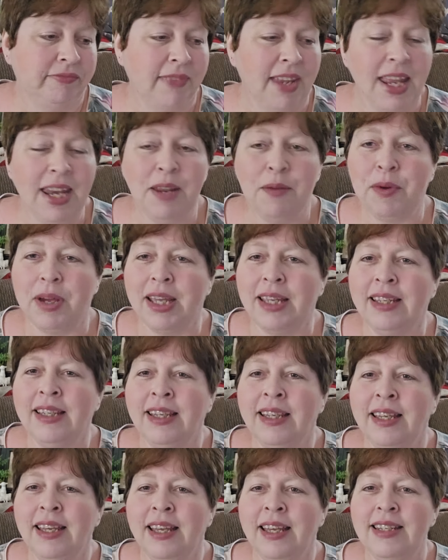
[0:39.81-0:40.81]
anyway,
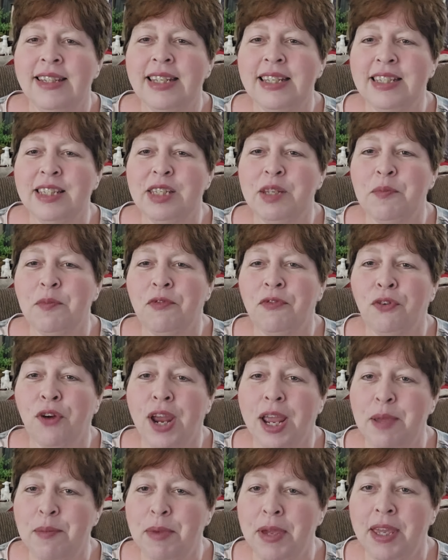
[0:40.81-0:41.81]
did some
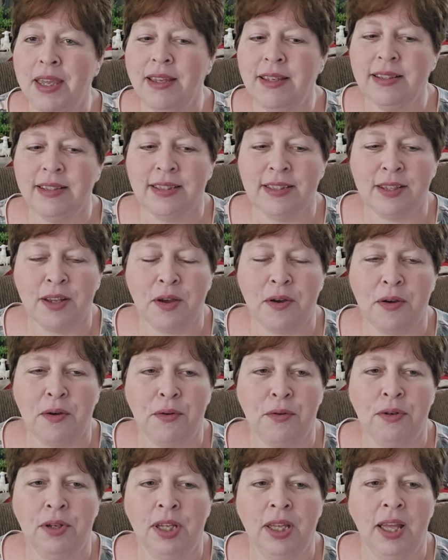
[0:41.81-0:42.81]
framing,
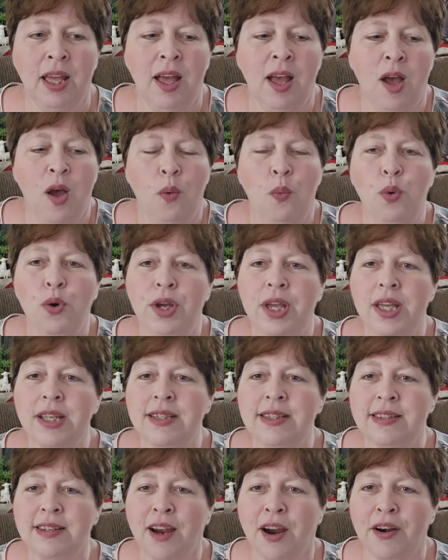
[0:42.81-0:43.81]
so we'll get
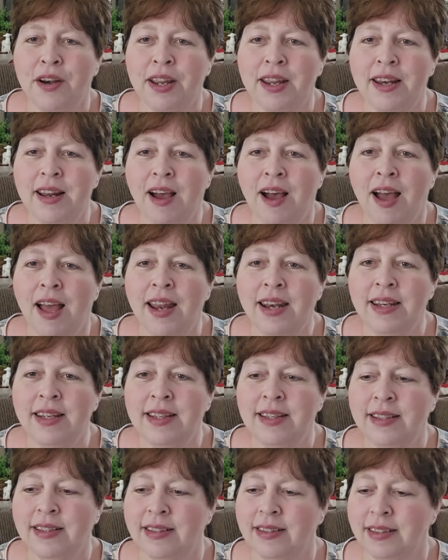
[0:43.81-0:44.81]
started on
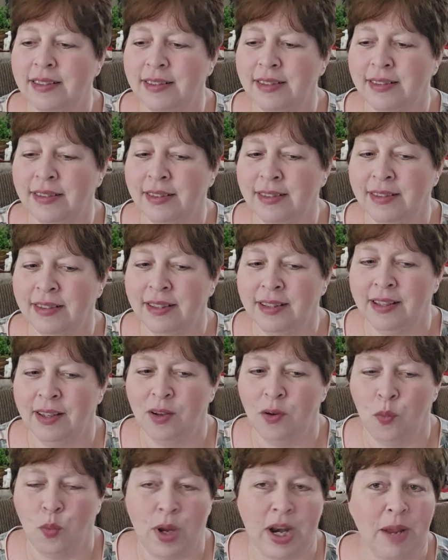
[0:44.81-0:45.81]

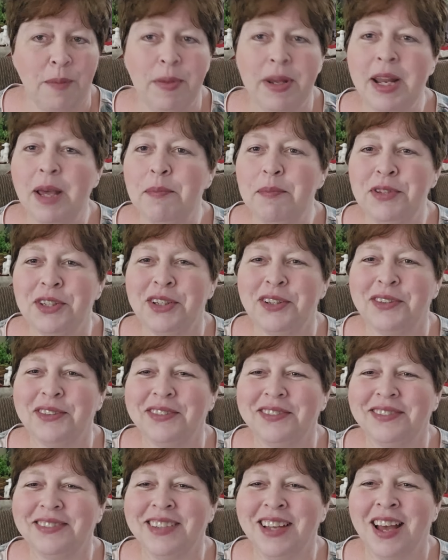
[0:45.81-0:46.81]
what I've been up to.
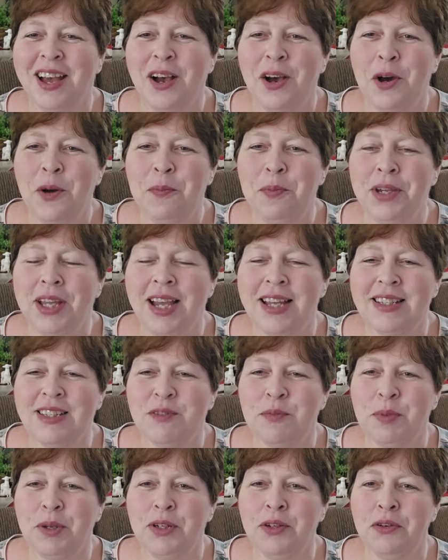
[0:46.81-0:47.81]
Hope you guys
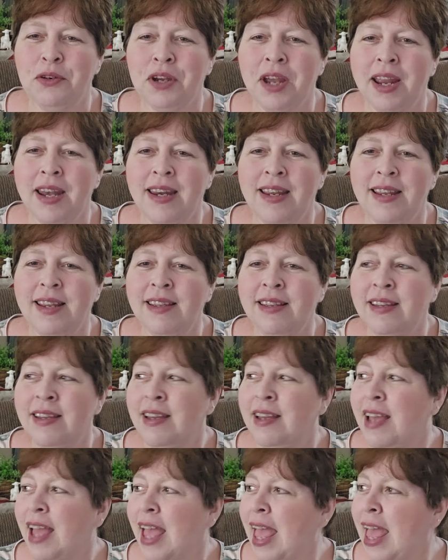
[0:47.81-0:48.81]
have been creating
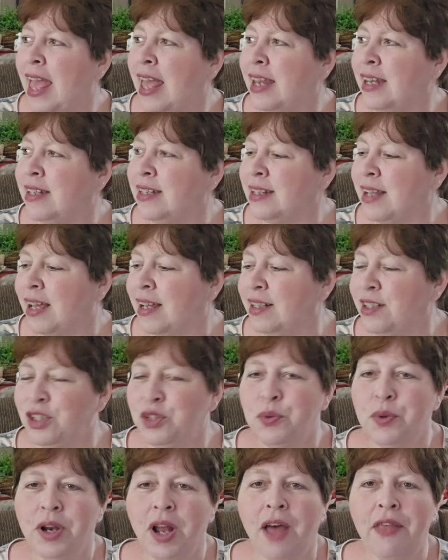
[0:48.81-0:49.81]
and
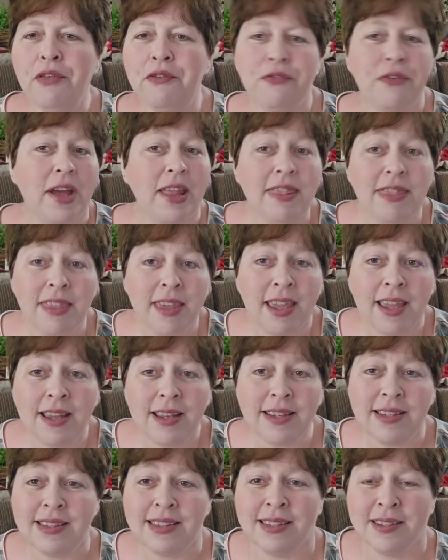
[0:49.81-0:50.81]
doing all the fun
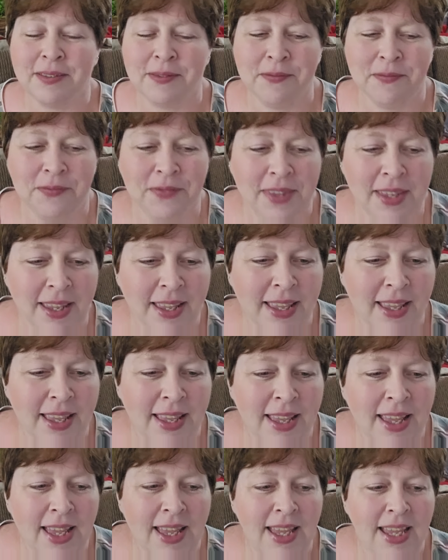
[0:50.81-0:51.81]
things.
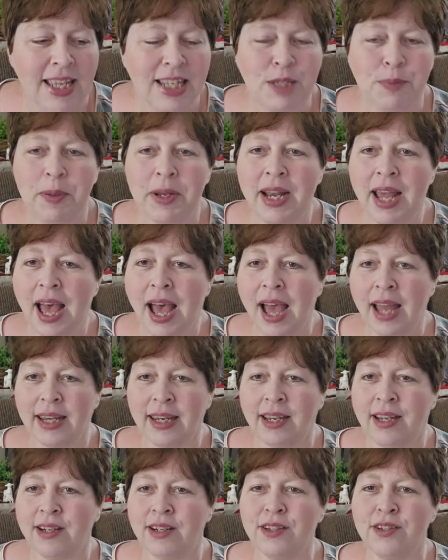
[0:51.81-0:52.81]
It's been hot
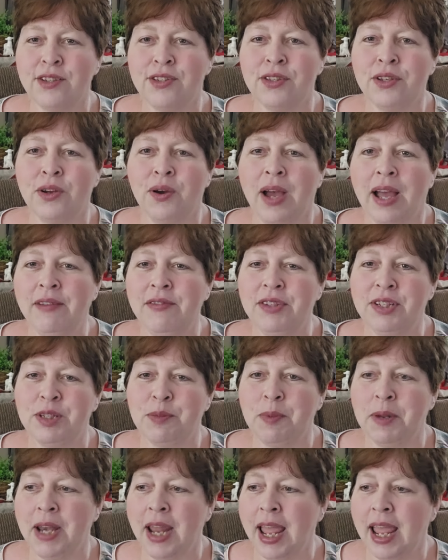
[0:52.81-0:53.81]
here, so I've just
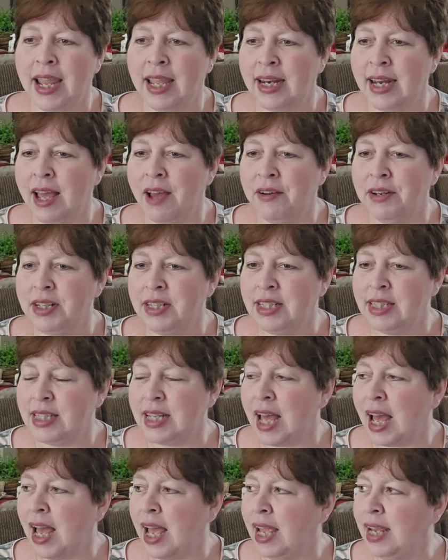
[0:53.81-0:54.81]
been hanging out
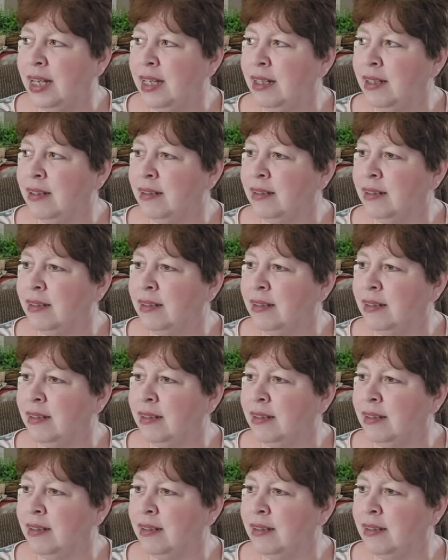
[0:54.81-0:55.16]
inside.